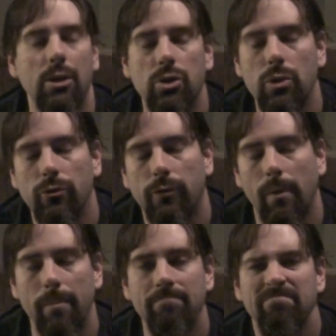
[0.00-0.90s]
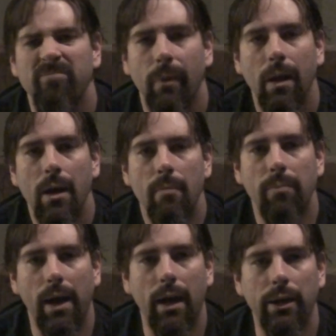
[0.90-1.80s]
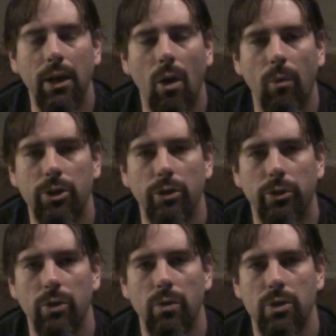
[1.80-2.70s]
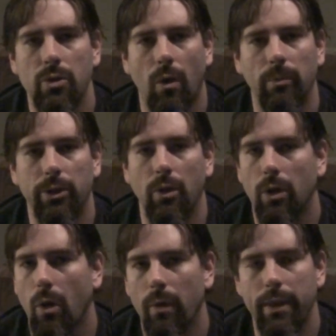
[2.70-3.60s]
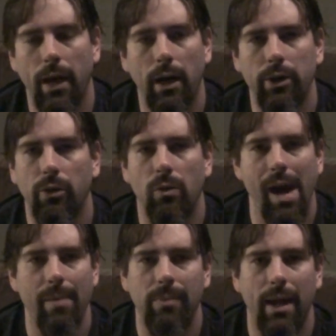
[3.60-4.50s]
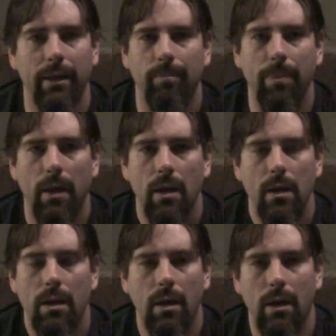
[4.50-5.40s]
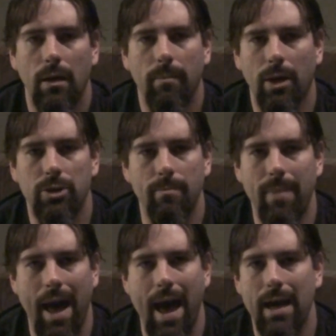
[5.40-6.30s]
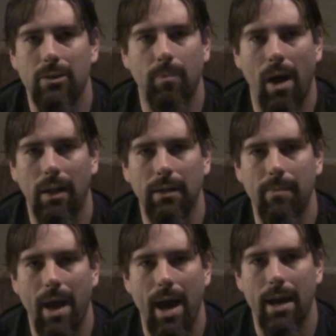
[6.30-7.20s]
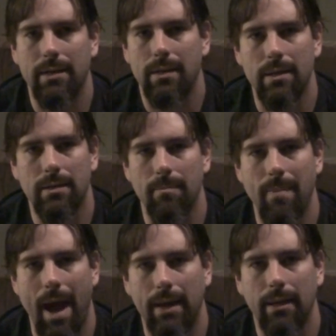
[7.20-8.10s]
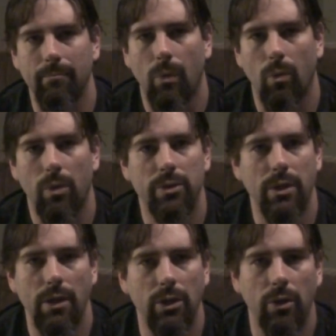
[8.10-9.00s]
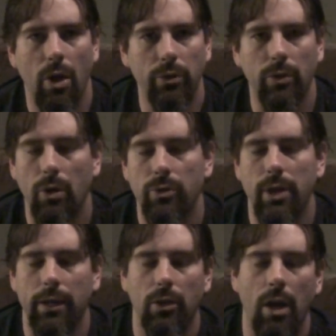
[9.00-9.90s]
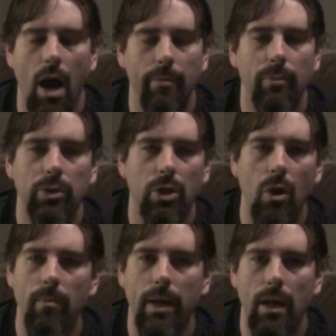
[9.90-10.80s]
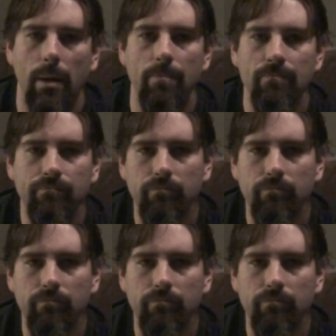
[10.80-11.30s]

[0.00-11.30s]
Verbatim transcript: issues from them. But uh, you know what you'll do is normally you'll go in there and you'll grab like a bunch of bags, poly bags, and some backing boards, and then you know you'll go take your comic books home and um,